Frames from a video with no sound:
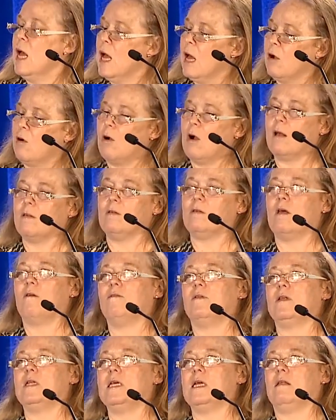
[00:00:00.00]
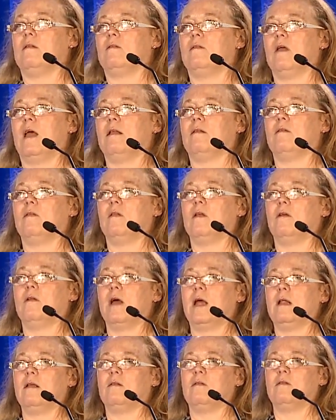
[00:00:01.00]
across 17 states in the
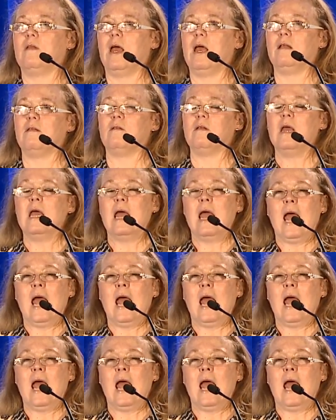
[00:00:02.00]
United States.